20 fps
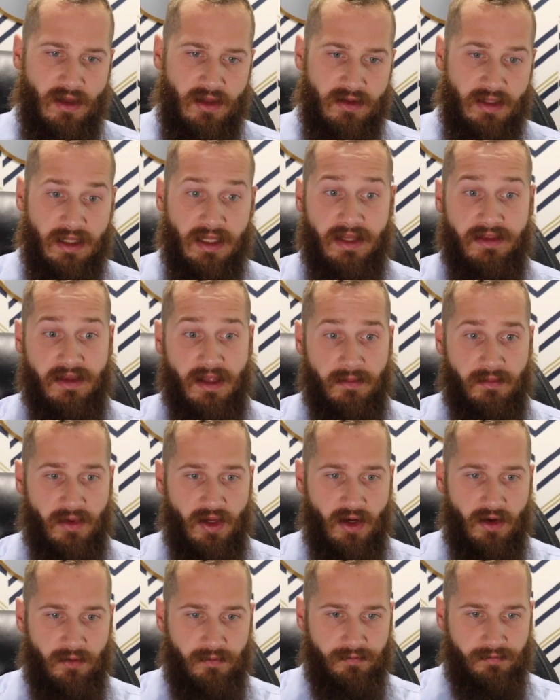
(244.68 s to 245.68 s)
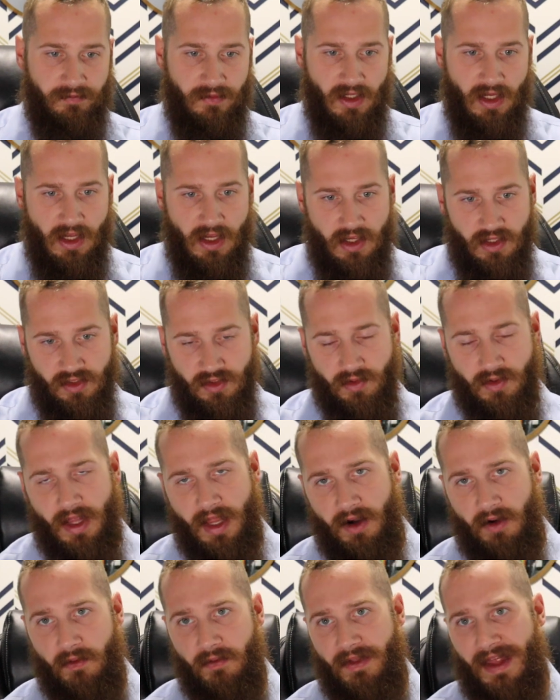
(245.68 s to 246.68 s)
They let them go. So
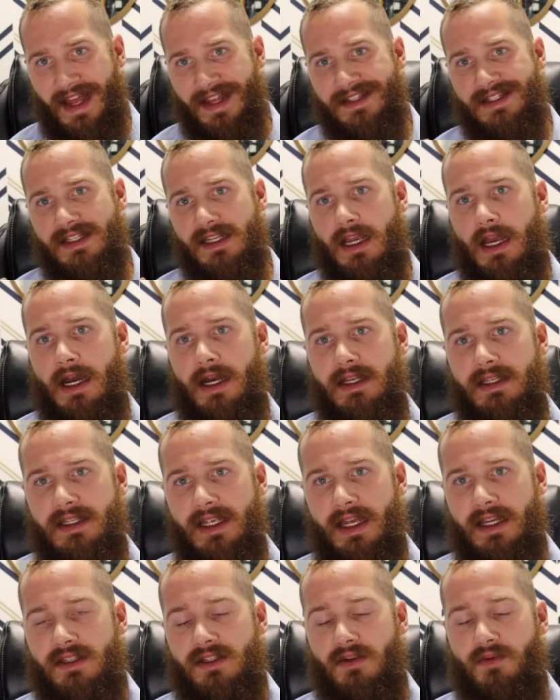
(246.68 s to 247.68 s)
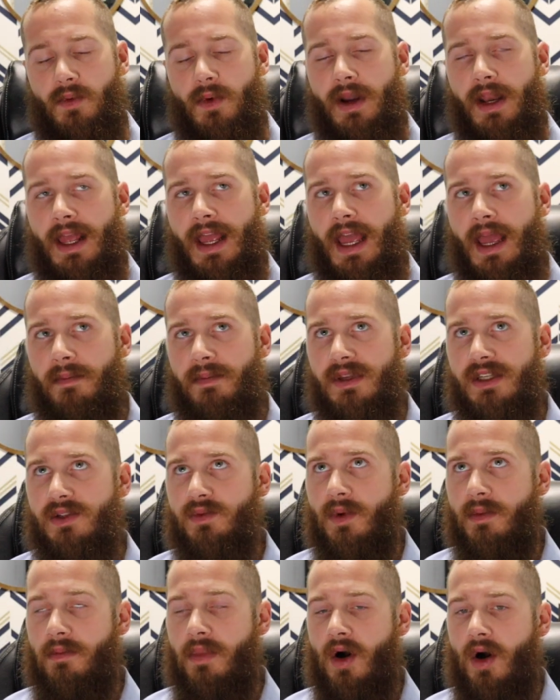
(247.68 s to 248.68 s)
now, that's the context of what happens
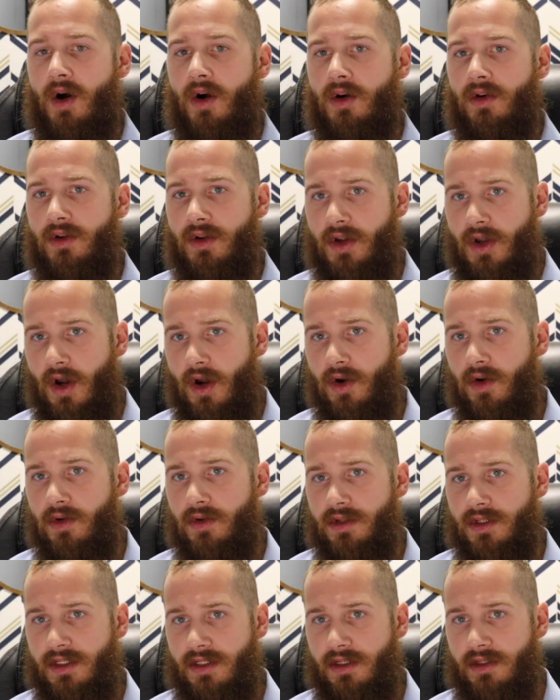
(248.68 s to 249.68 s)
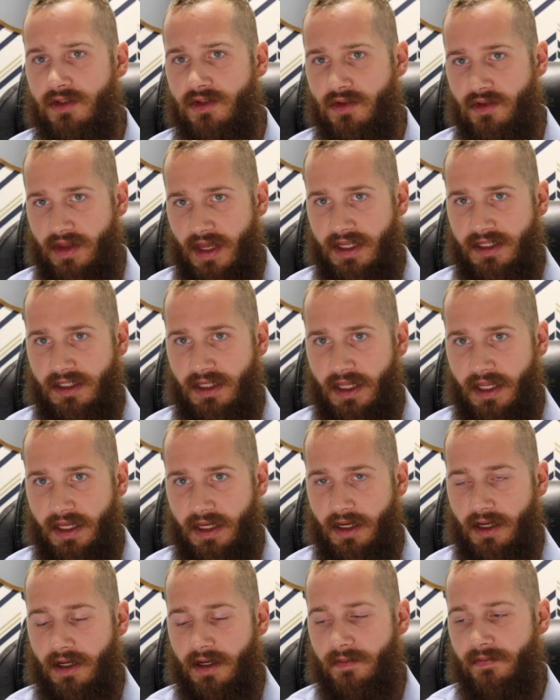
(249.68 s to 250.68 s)
when Paul goes to
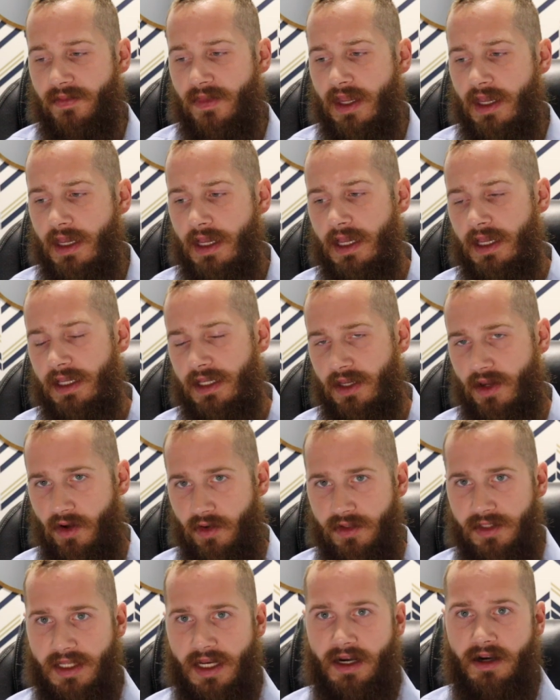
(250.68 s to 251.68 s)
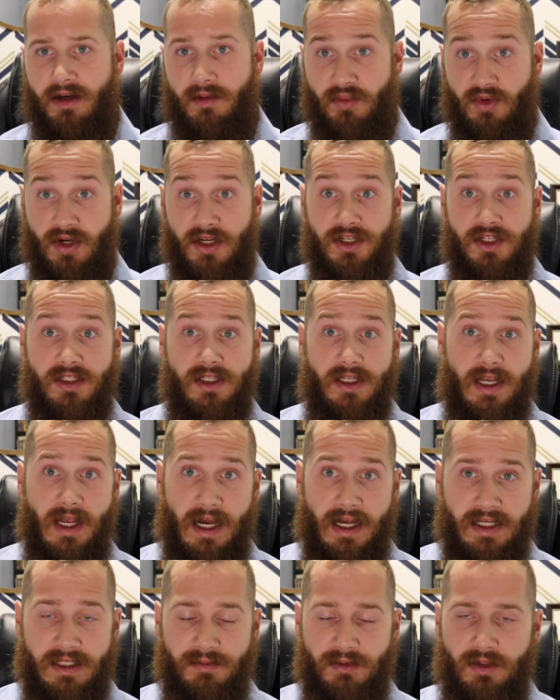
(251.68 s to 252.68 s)
Thessalonica. He goes there, he preaches the
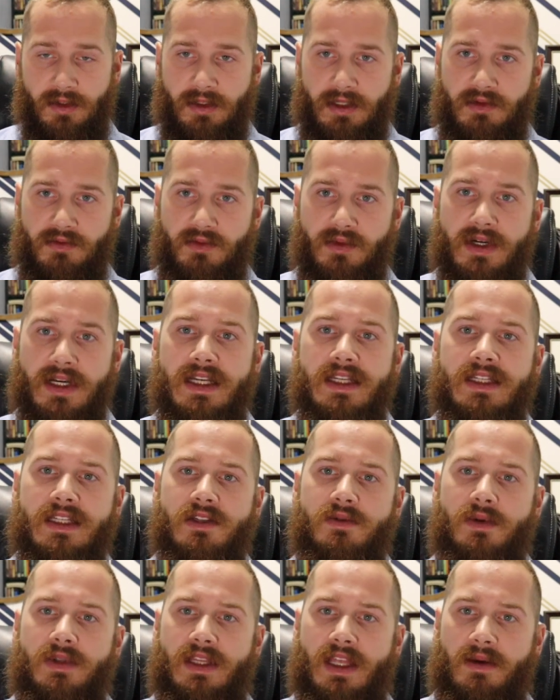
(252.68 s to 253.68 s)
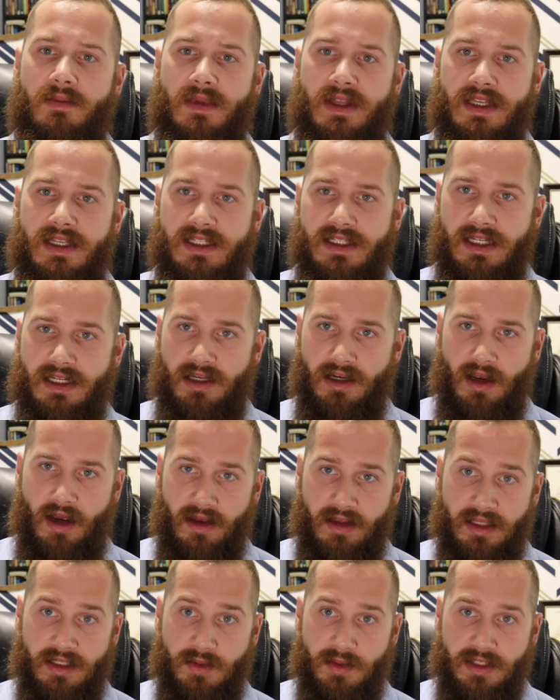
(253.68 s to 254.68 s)
gospel, he reasons with them in the
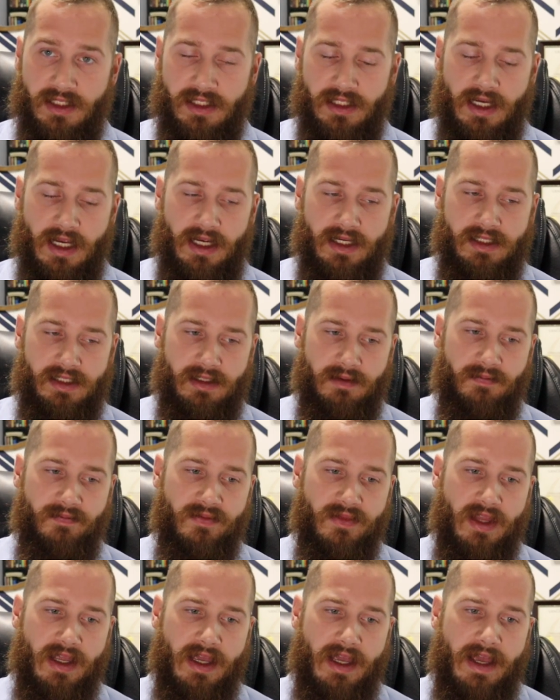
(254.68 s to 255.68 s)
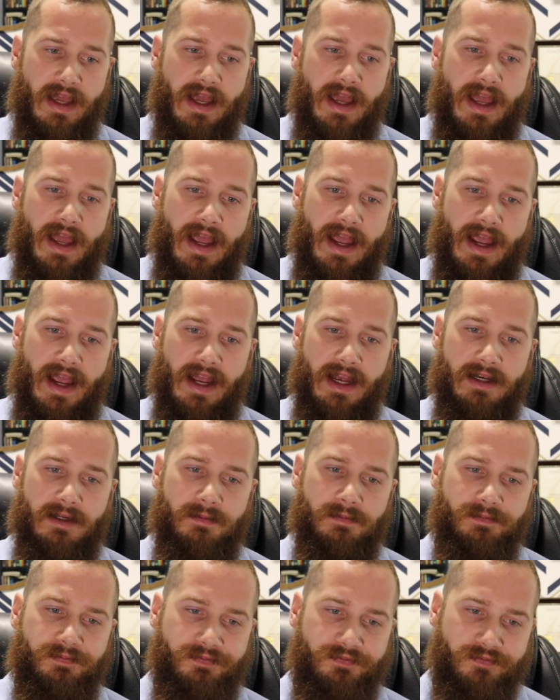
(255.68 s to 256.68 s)
synagogue. This was his custom
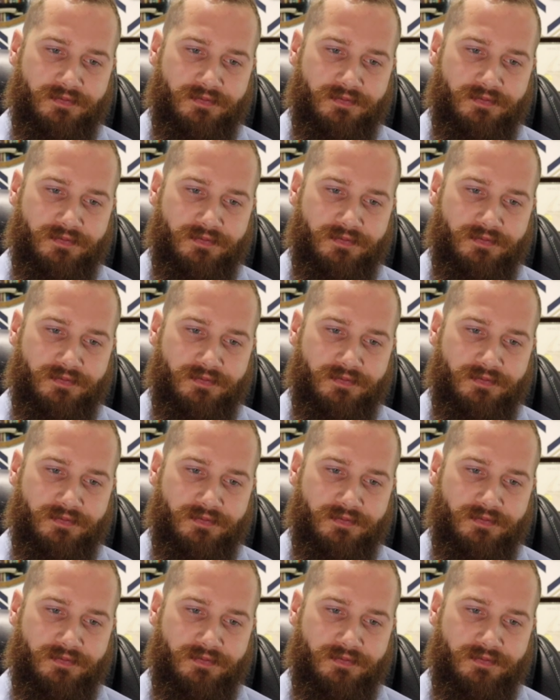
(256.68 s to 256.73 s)
and